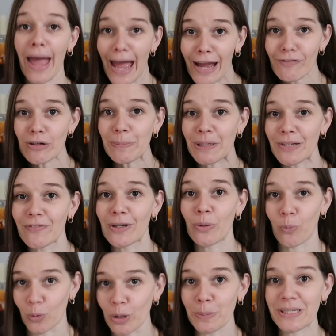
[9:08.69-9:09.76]
Every bit of
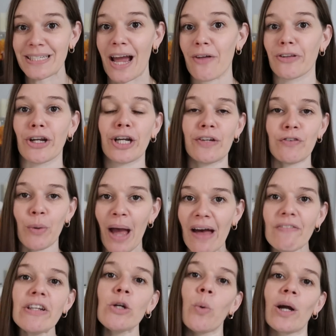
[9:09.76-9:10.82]
it will be down there. If you
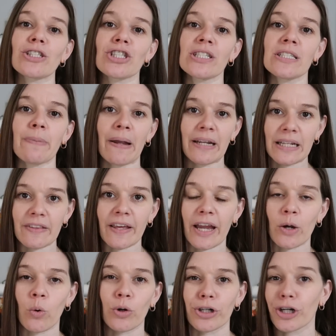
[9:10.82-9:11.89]
have any questions about anything
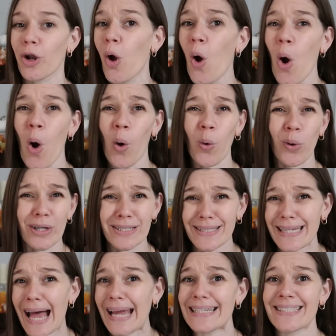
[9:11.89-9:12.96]
I ordered or
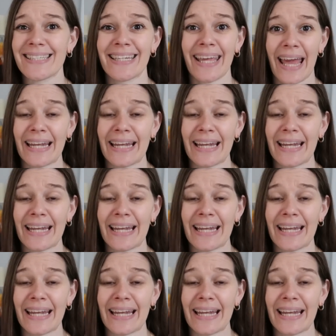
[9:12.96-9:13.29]
sizing,